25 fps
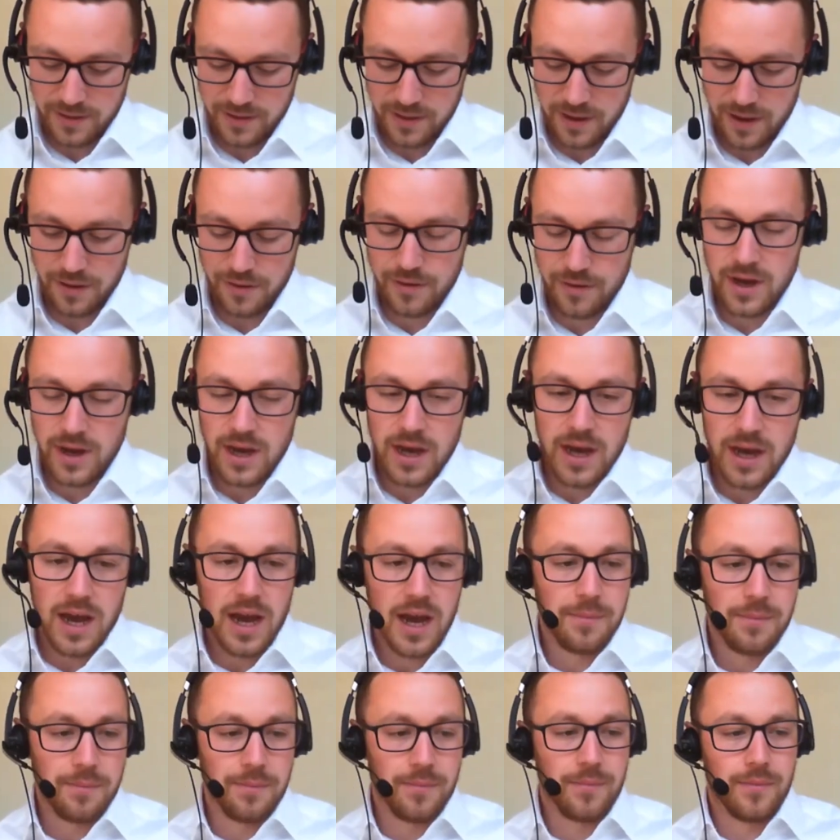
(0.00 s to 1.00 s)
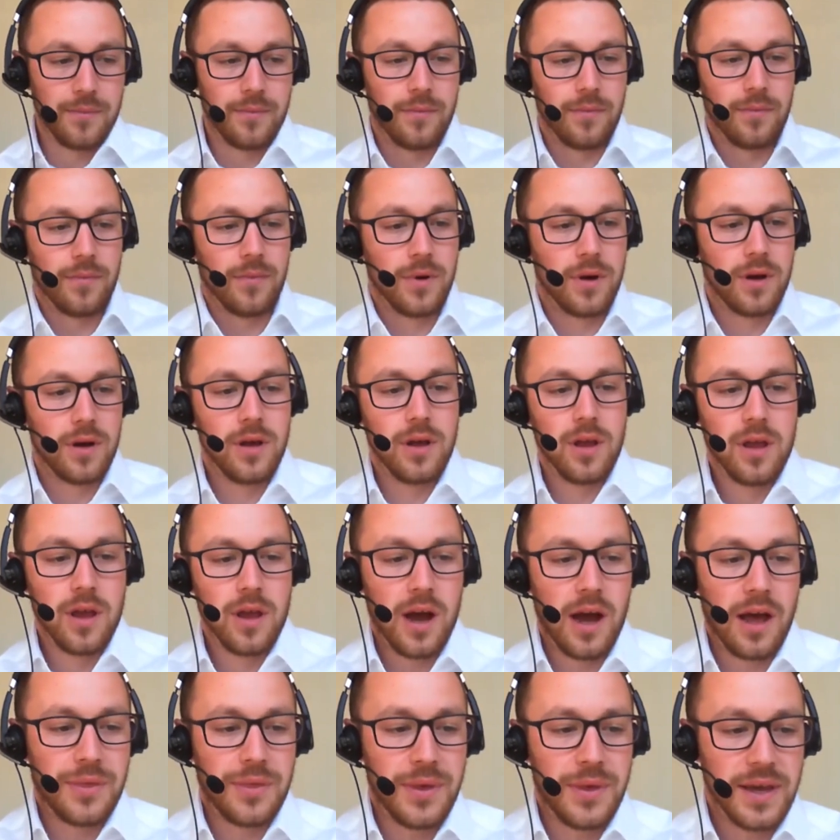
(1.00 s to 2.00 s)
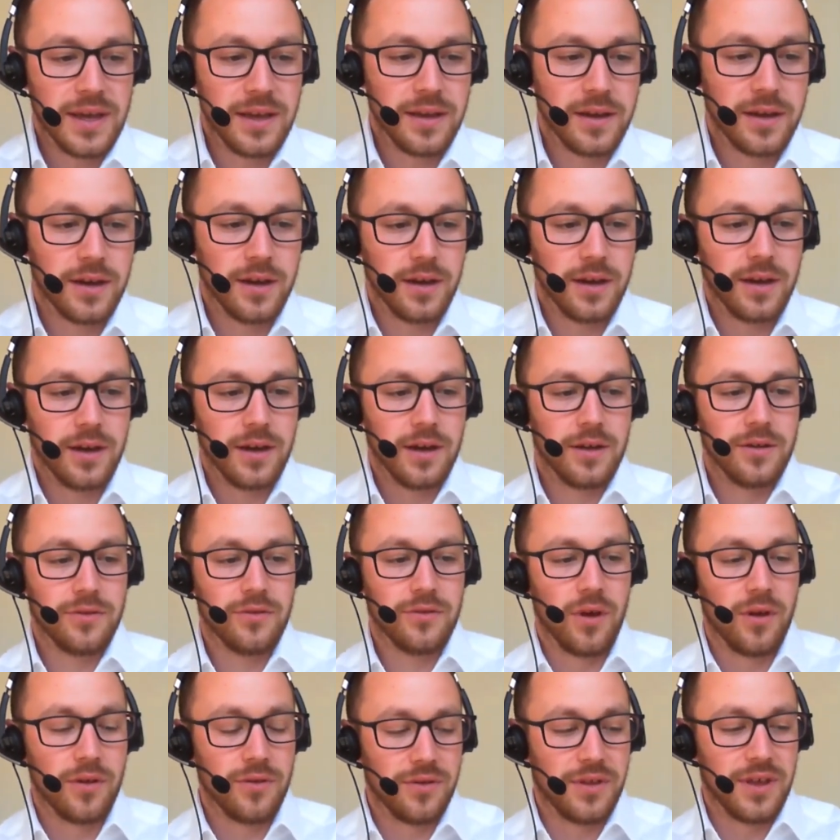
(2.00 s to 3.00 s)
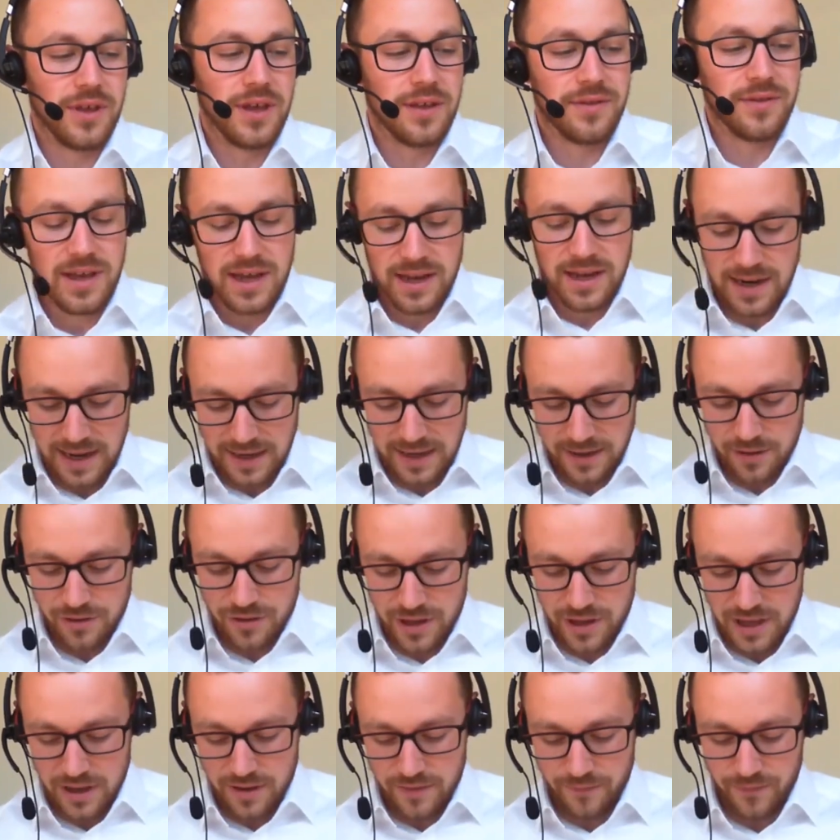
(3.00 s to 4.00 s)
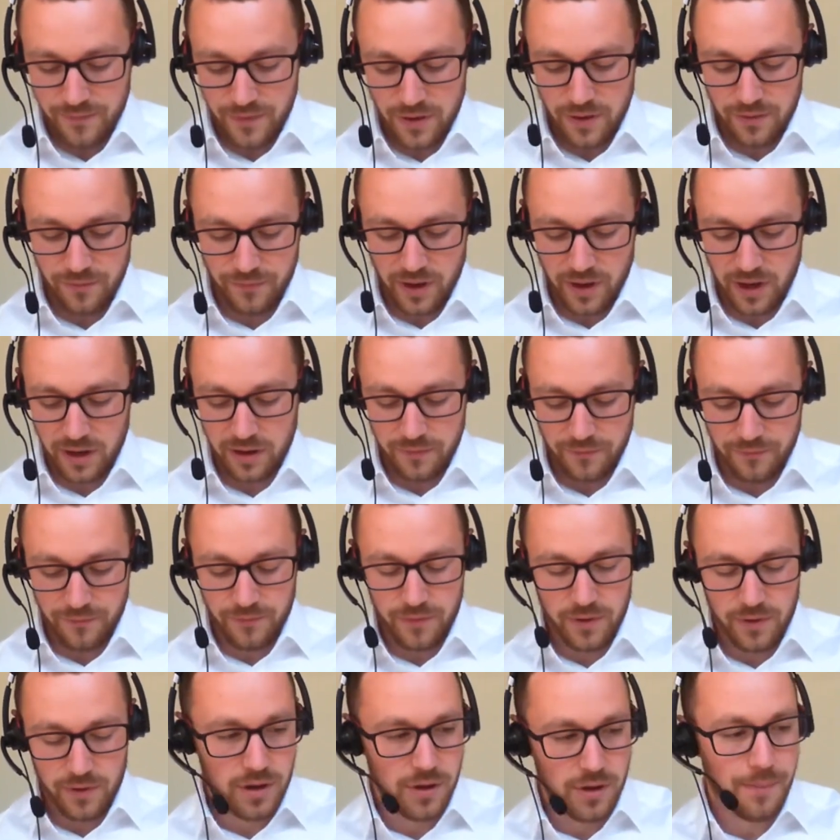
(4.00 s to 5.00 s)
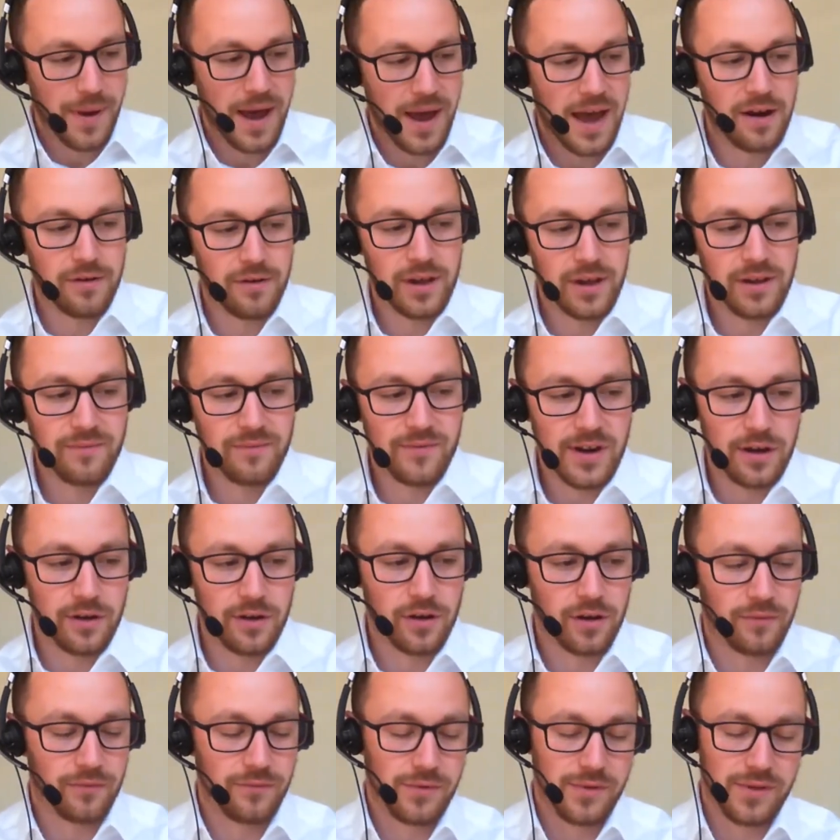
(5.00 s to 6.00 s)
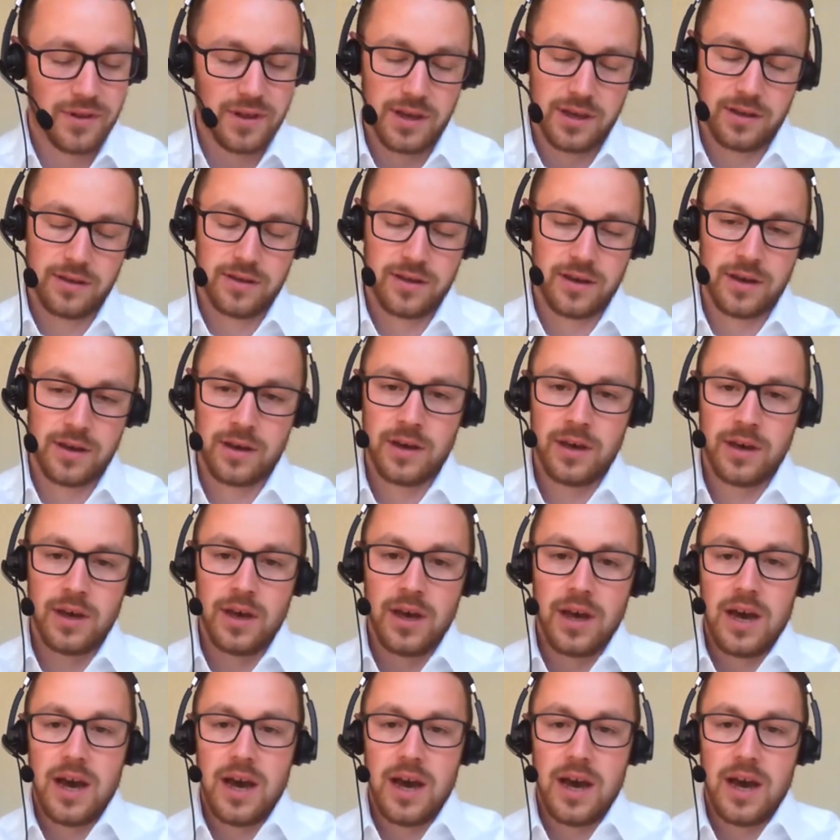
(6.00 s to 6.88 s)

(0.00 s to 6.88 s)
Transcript: So I think the analogy of kind of comparing video conferencing to